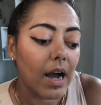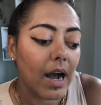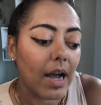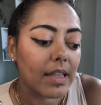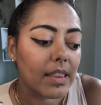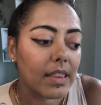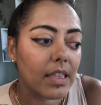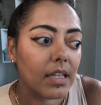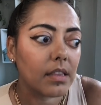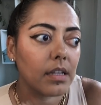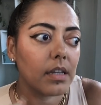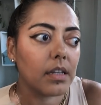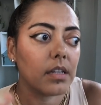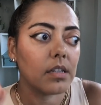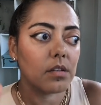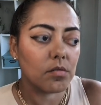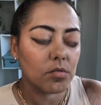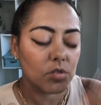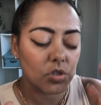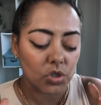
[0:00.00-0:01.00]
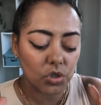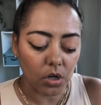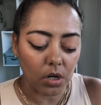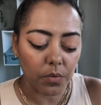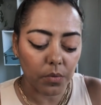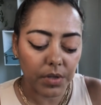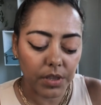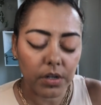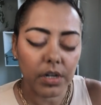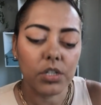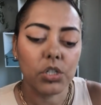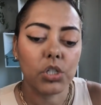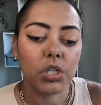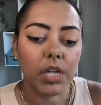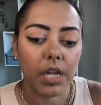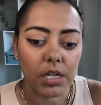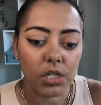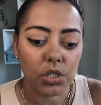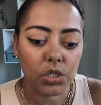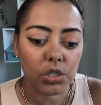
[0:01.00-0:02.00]
I think like start with your
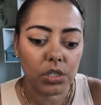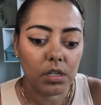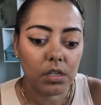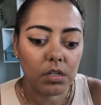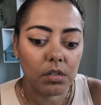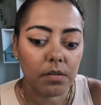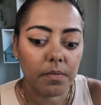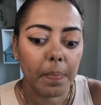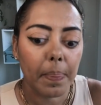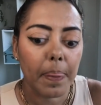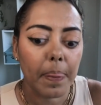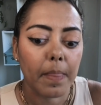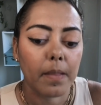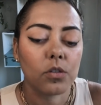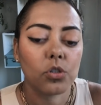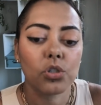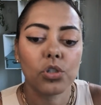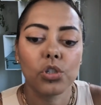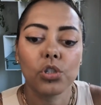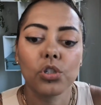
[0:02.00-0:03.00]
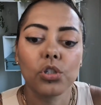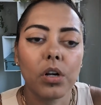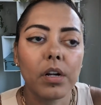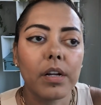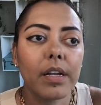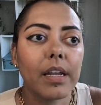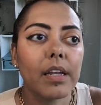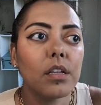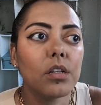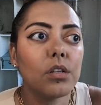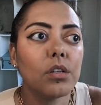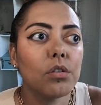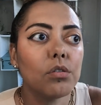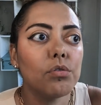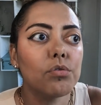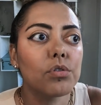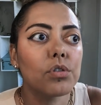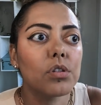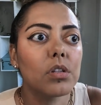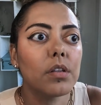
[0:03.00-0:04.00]
education, just start getting
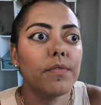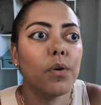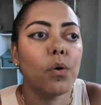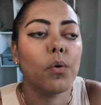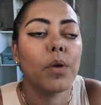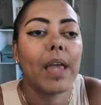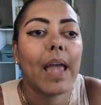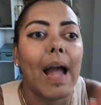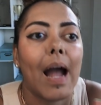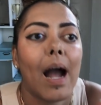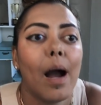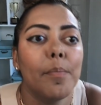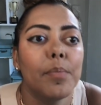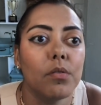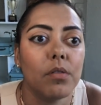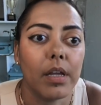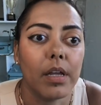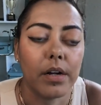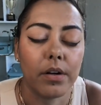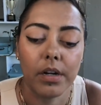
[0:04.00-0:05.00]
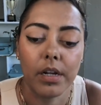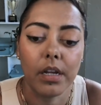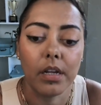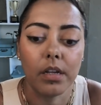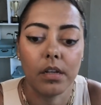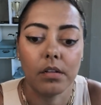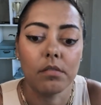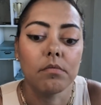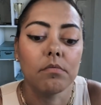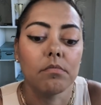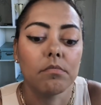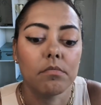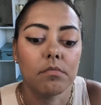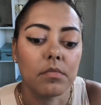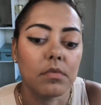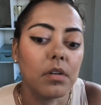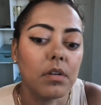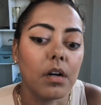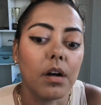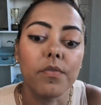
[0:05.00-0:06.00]
used to the vocabulary
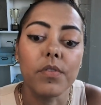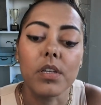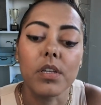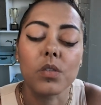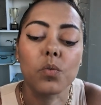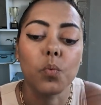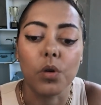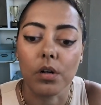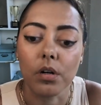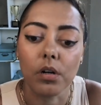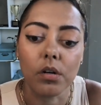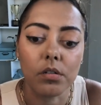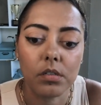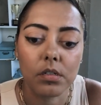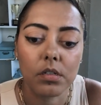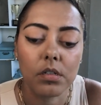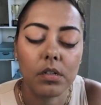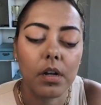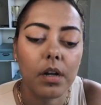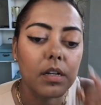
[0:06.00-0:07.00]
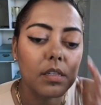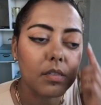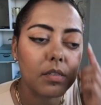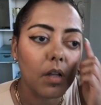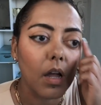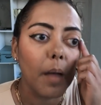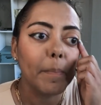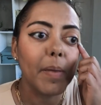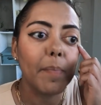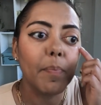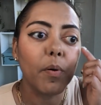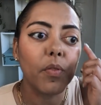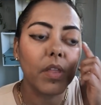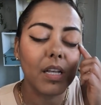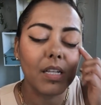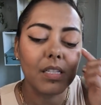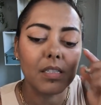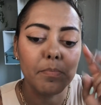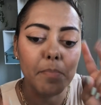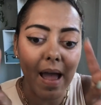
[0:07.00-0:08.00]
of this world because people
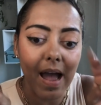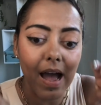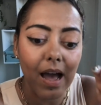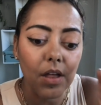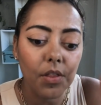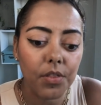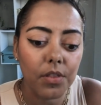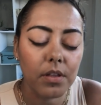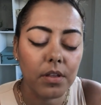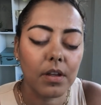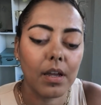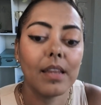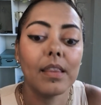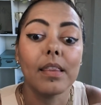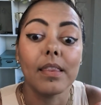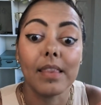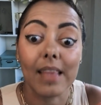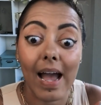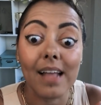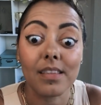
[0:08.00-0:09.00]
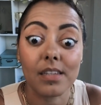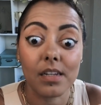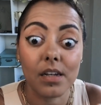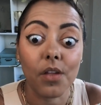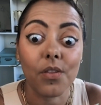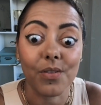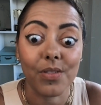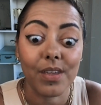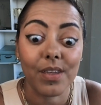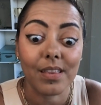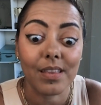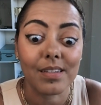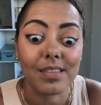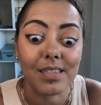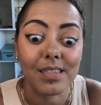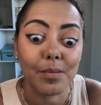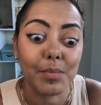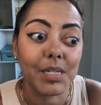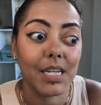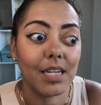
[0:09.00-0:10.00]
think it's math and that's another thing that
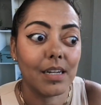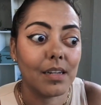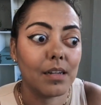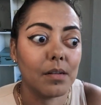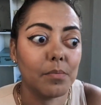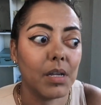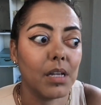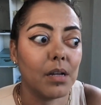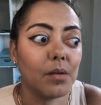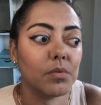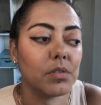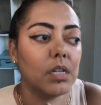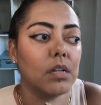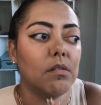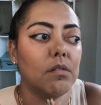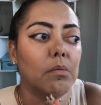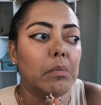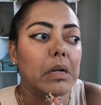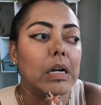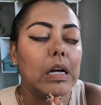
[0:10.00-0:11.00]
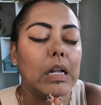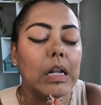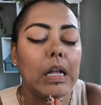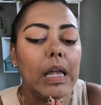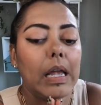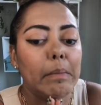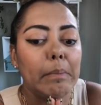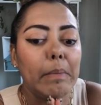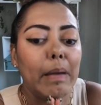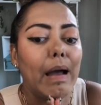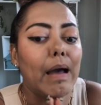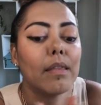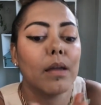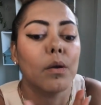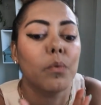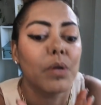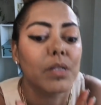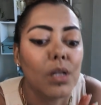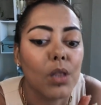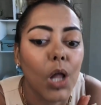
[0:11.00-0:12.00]
intimidated me i was like oh my god i hate math i
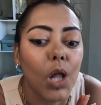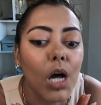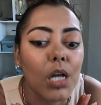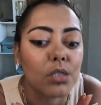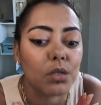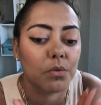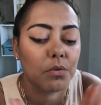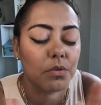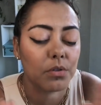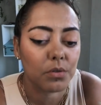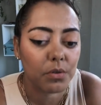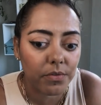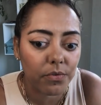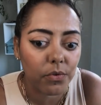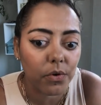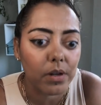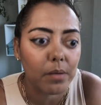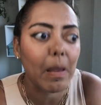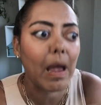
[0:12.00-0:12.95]
went to law school to avoid